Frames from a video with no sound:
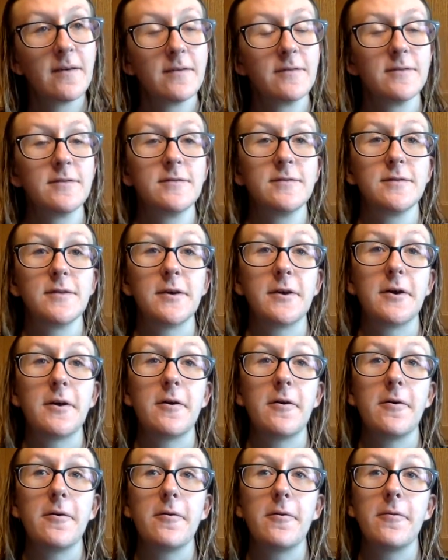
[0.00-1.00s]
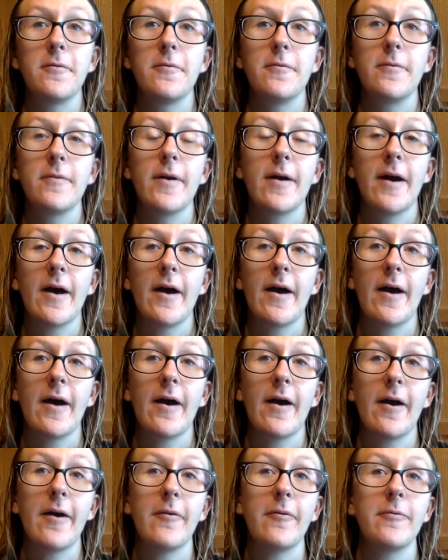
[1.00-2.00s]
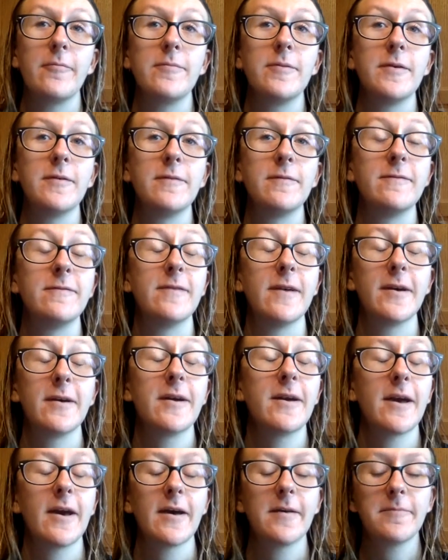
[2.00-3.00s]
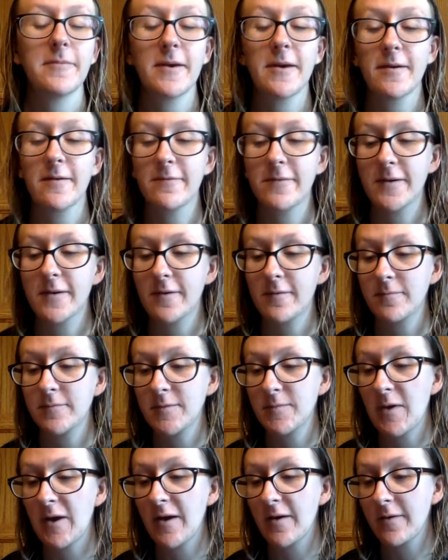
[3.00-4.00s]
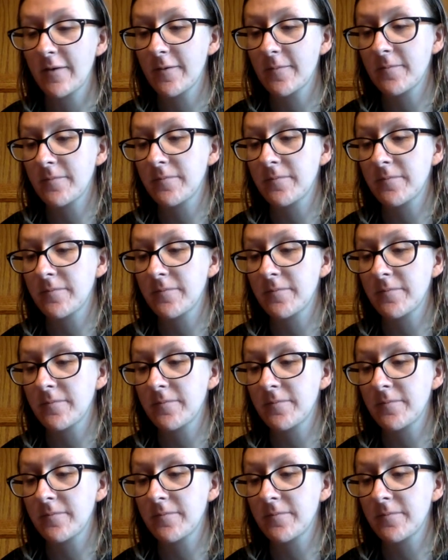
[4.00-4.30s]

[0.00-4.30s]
so I would be very happy if he comes back.